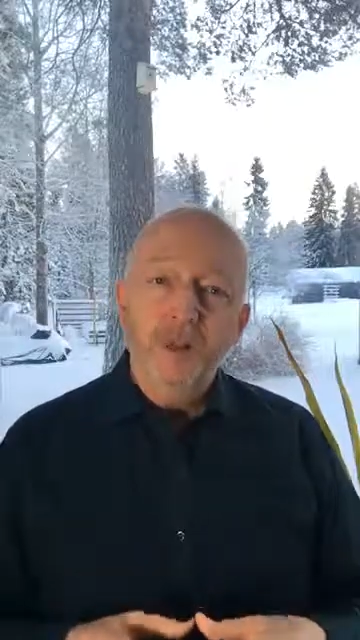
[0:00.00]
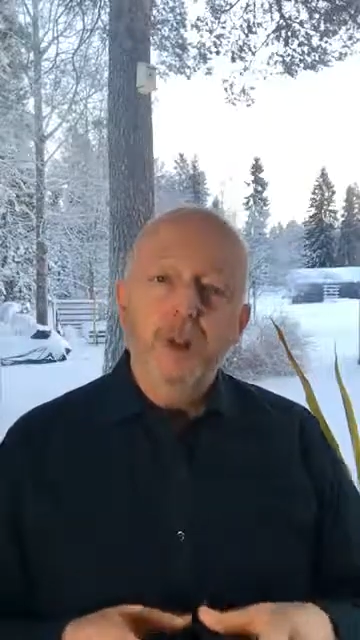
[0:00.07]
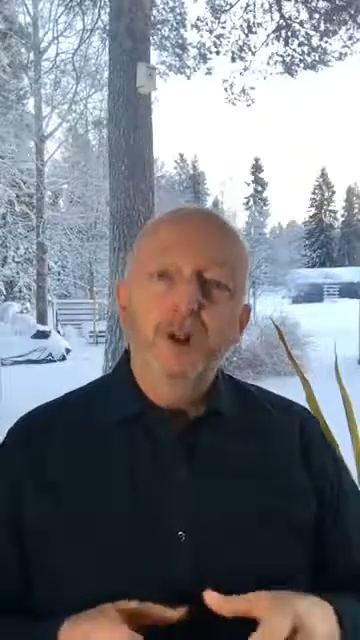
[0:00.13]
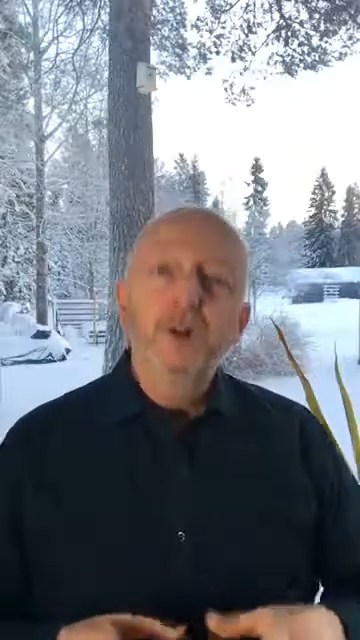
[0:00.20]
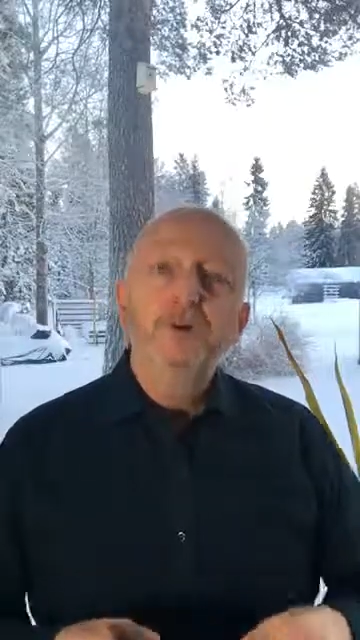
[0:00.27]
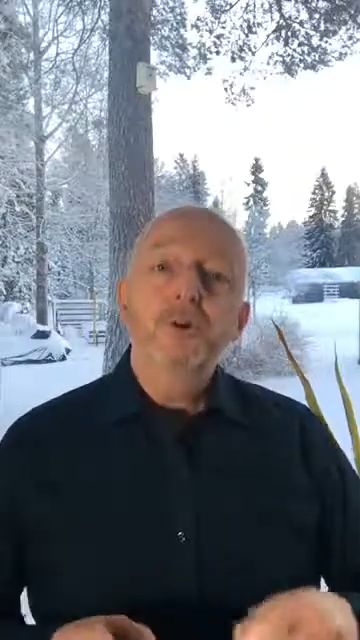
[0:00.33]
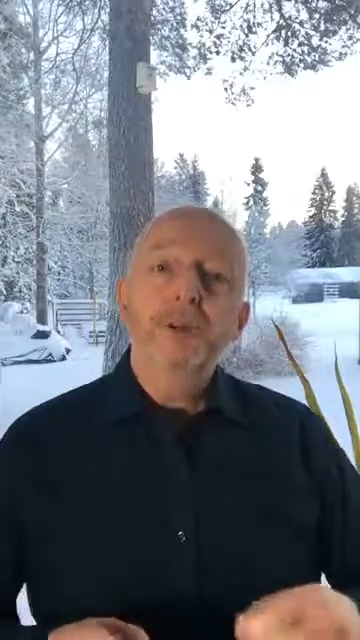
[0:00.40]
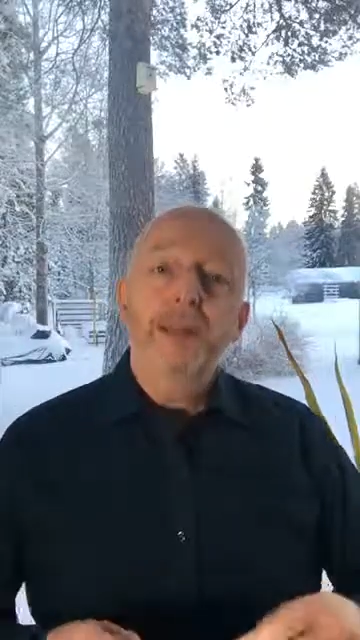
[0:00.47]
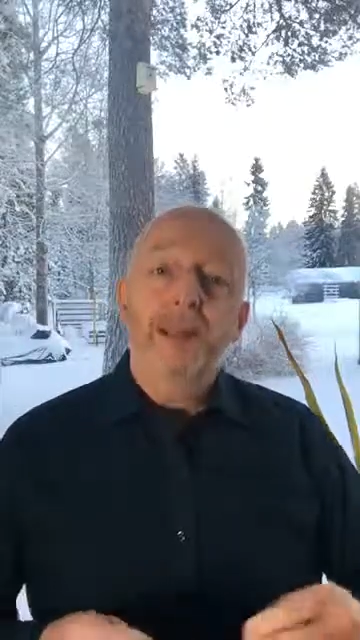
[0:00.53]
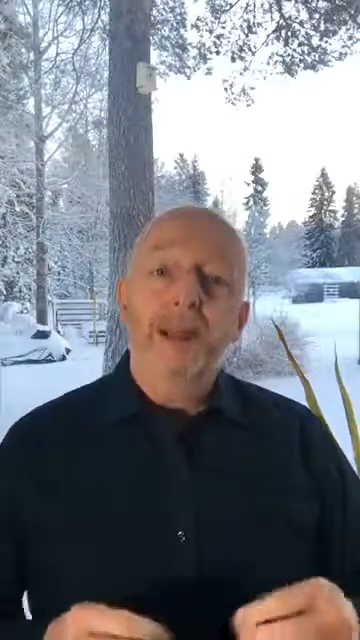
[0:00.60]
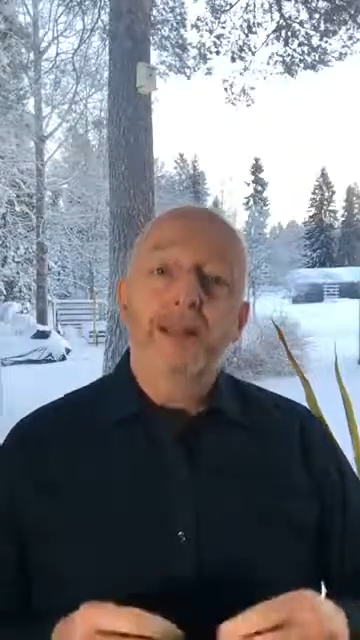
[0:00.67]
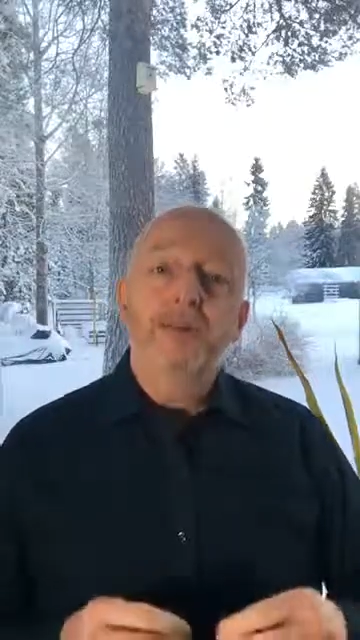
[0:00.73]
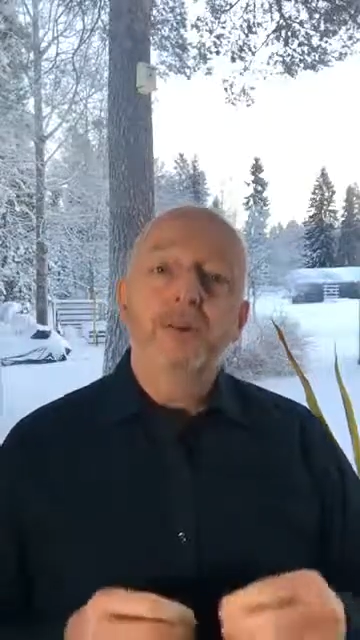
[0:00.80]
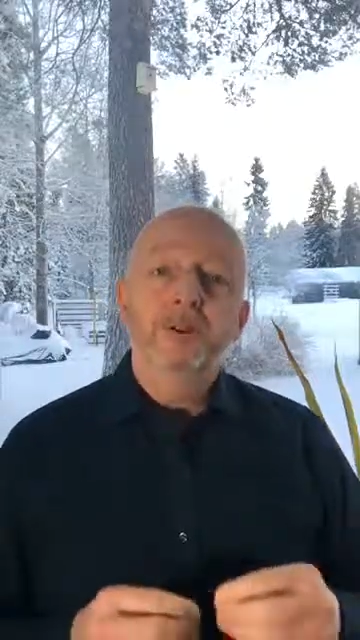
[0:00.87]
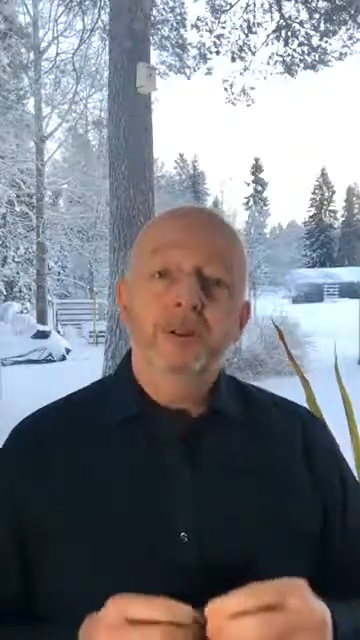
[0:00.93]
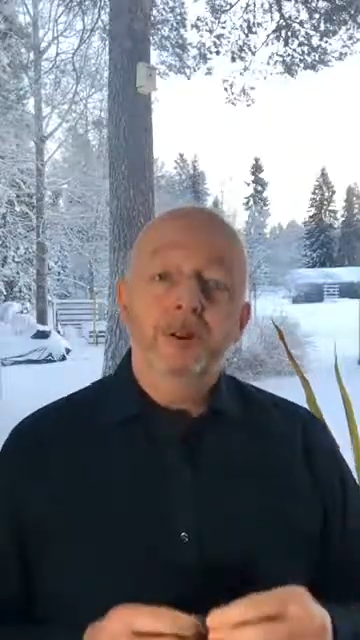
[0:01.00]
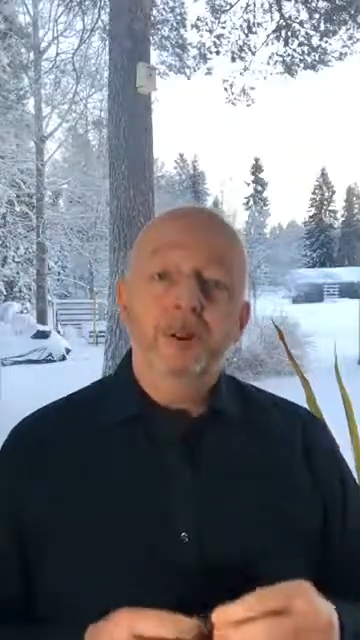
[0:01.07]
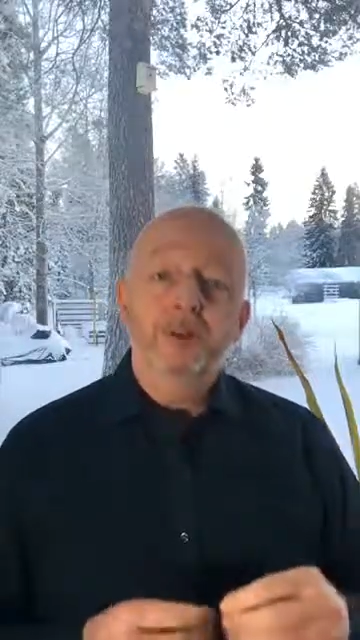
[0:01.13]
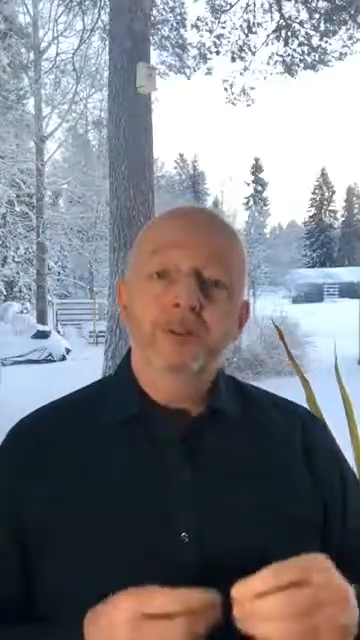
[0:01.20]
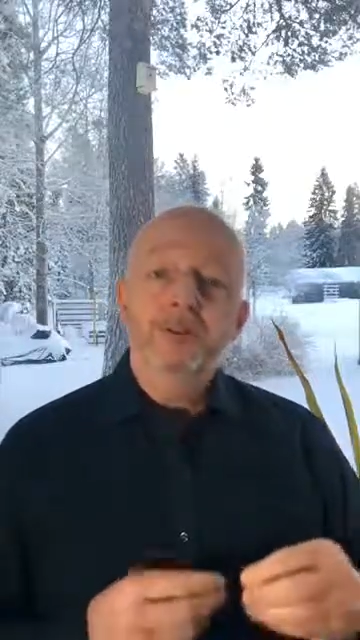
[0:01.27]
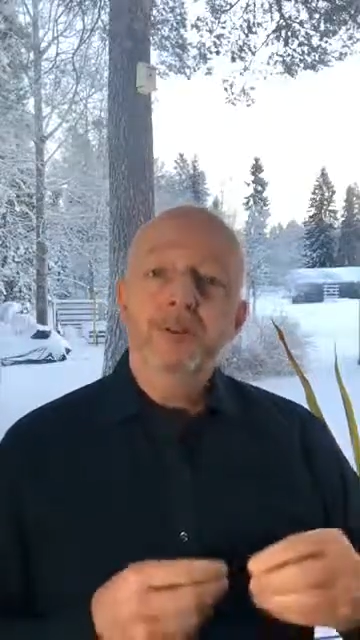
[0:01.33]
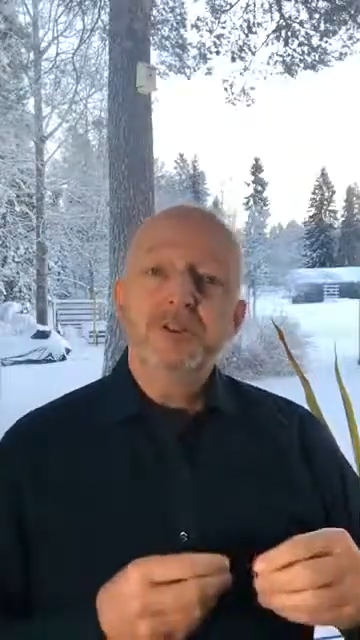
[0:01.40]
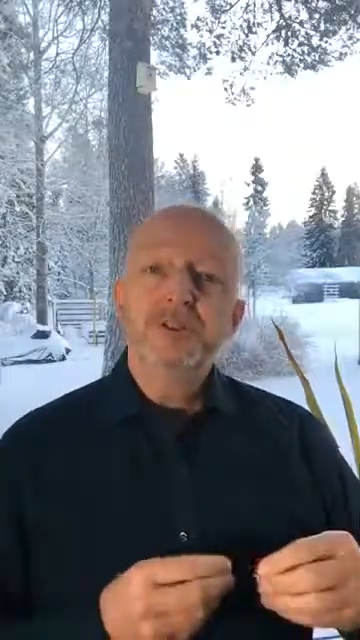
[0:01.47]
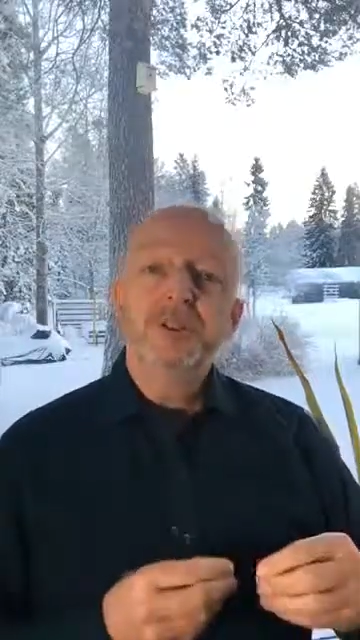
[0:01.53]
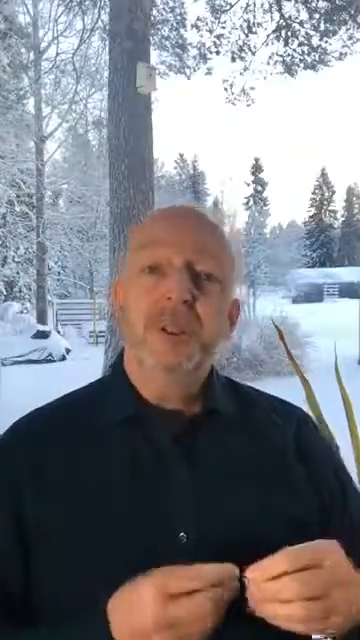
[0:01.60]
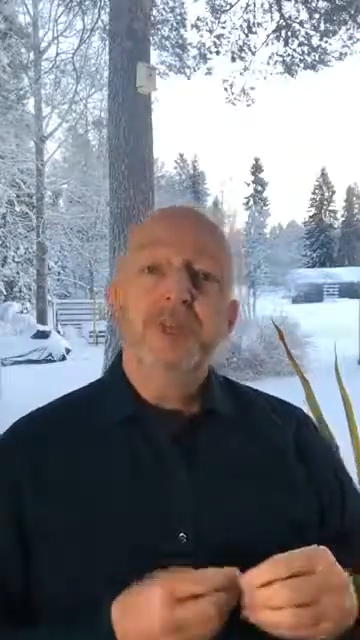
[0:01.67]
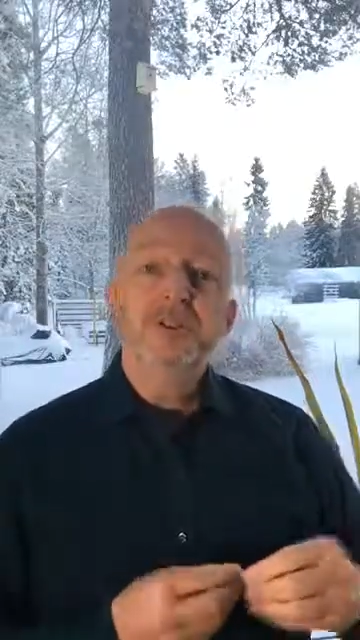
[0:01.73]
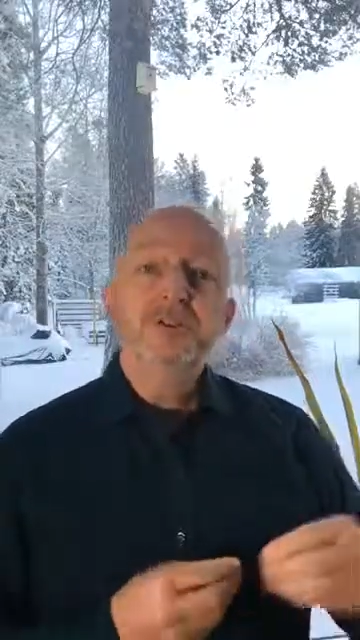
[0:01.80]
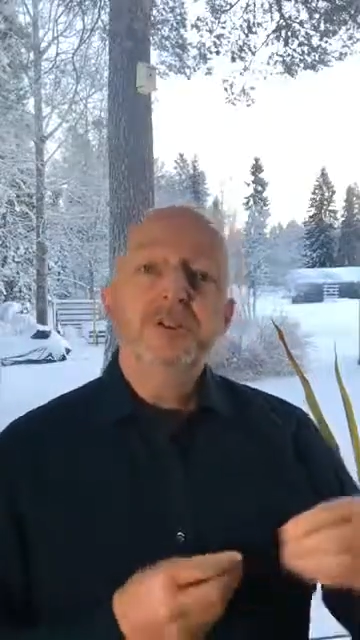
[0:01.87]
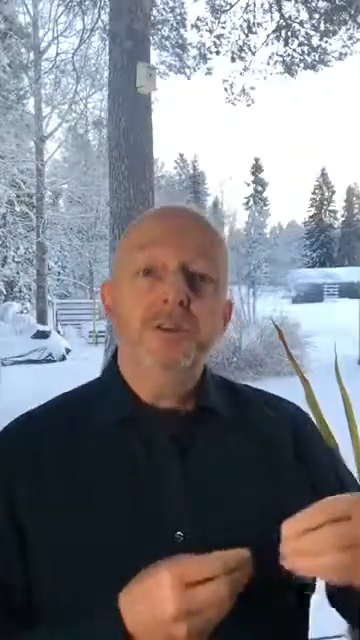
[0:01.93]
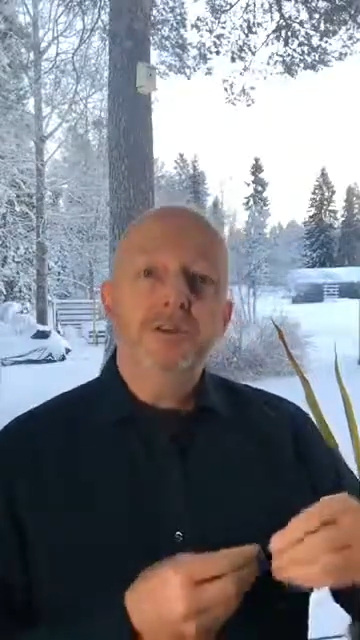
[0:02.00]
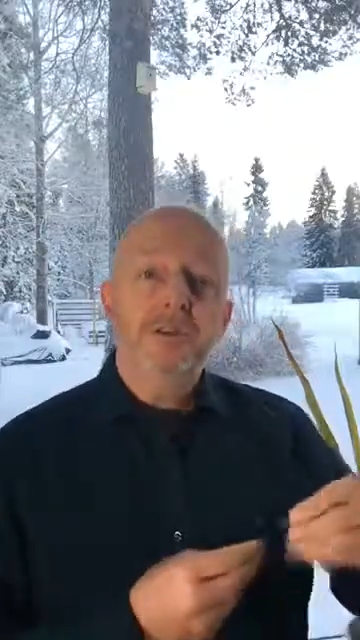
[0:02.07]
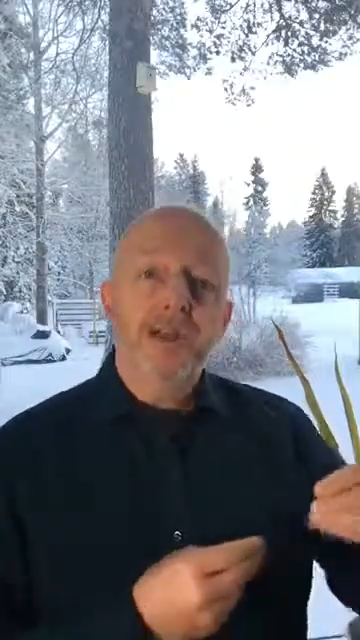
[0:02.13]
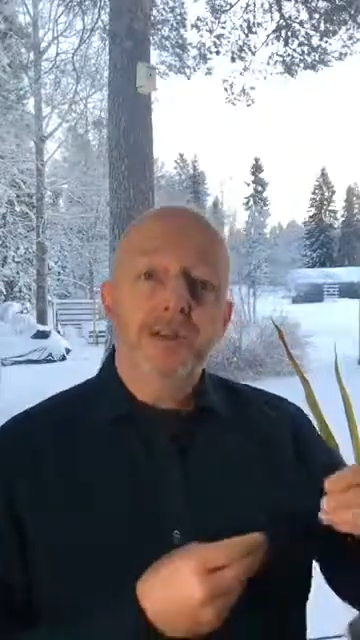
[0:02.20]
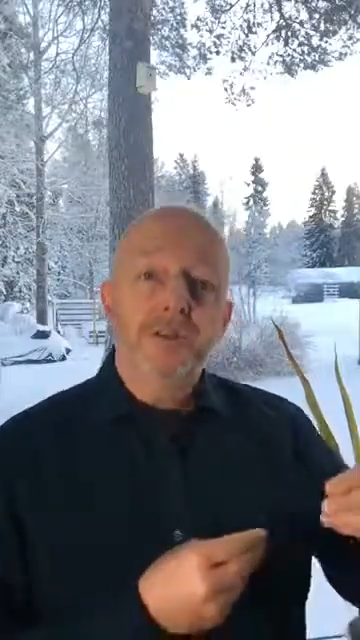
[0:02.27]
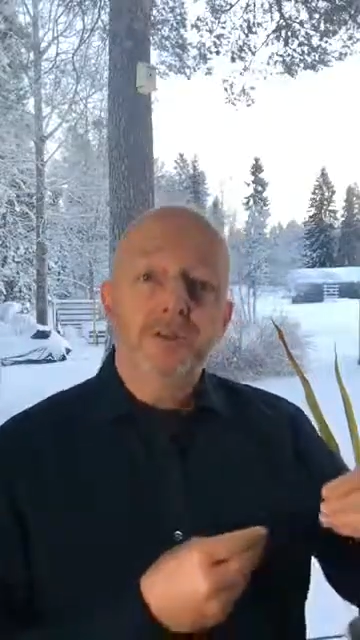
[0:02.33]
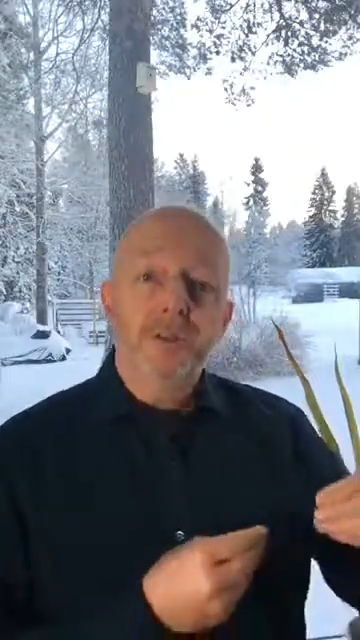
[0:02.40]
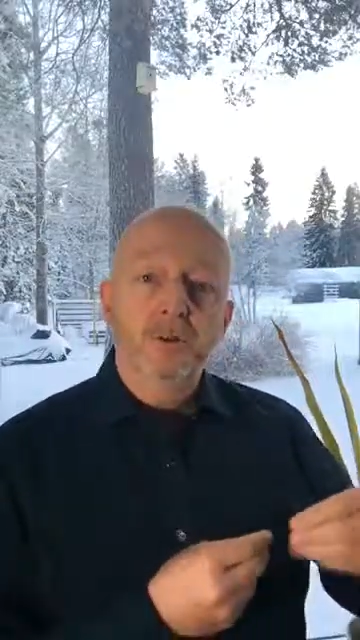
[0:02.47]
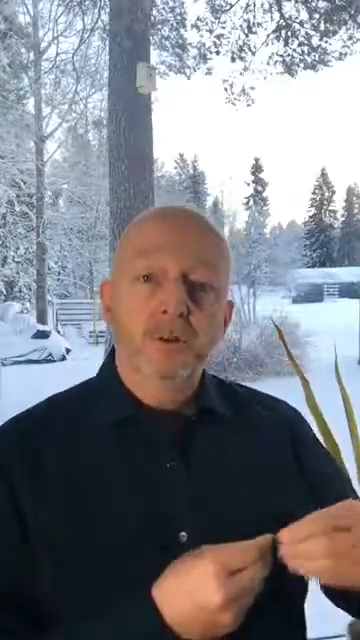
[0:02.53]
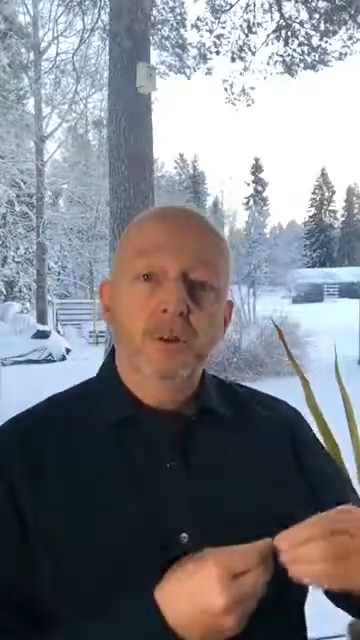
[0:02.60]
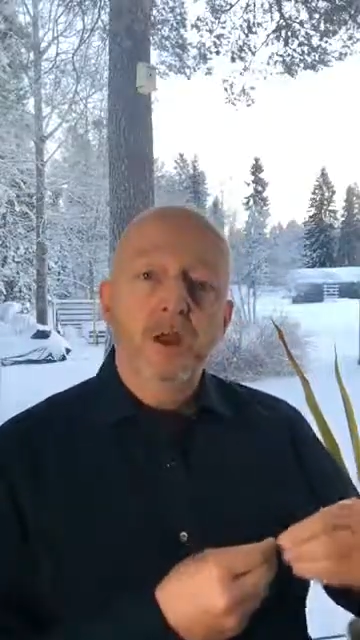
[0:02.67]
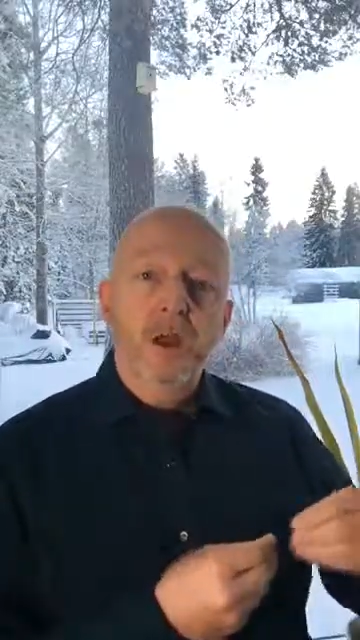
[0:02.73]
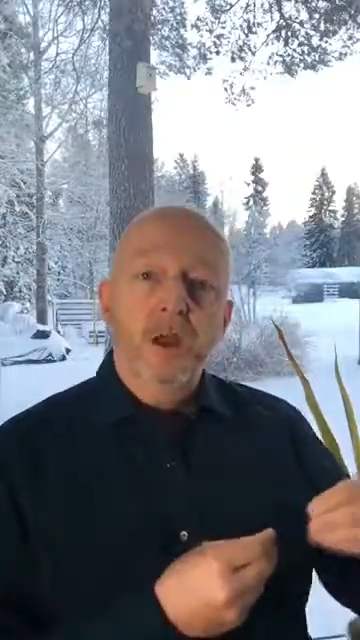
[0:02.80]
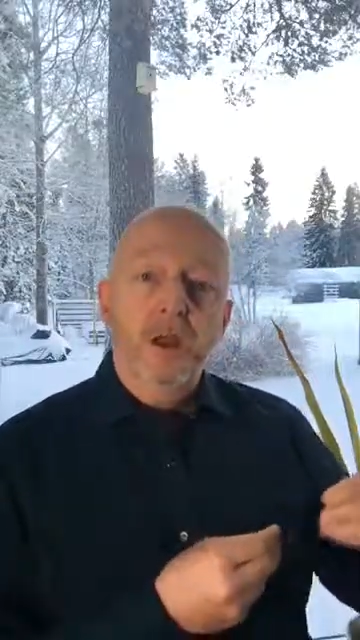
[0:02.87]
Look at those changes that you